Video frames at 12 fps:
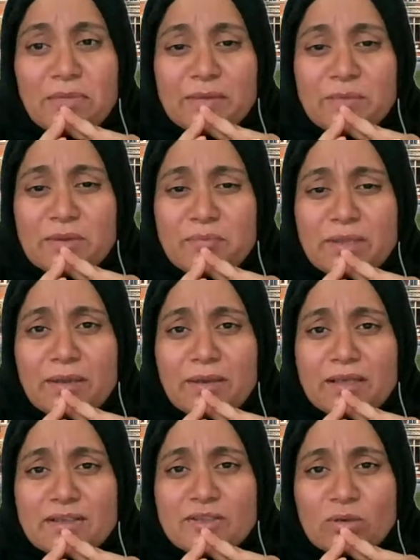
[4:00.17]
might be big
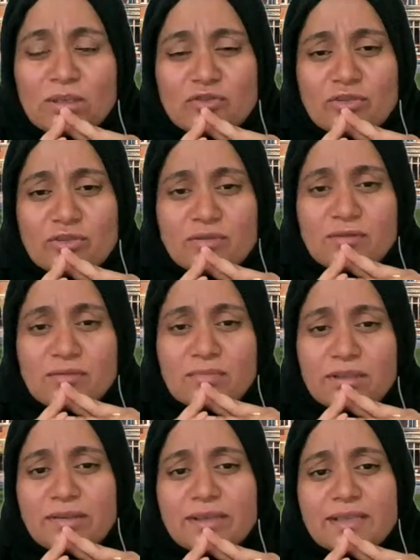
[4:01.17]
construction
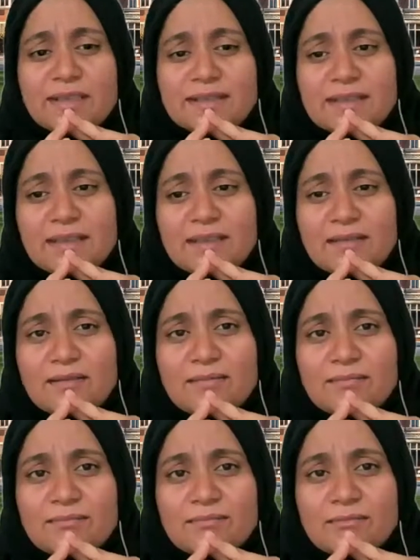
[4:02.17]
buildings there,
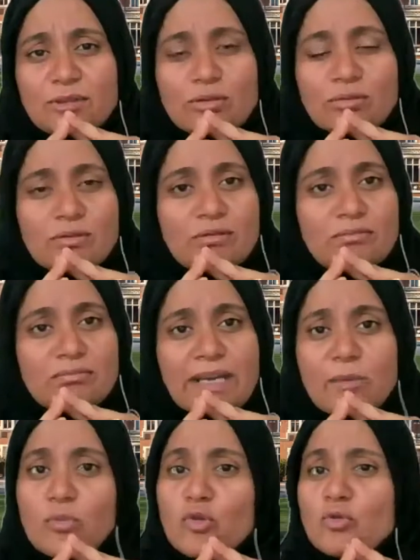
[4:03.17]
or
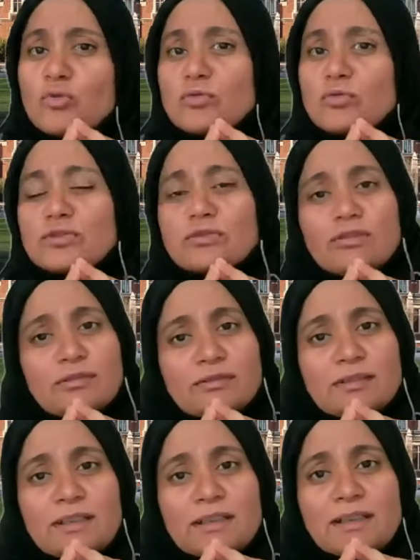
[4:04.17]
airports,
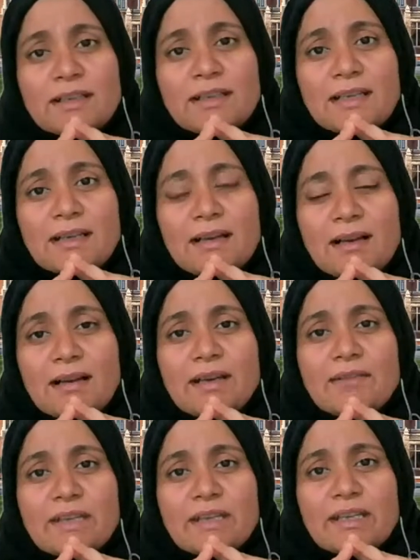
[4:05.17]
or
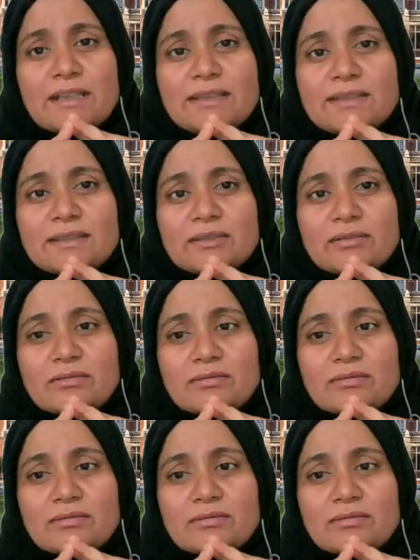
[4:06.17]
highways.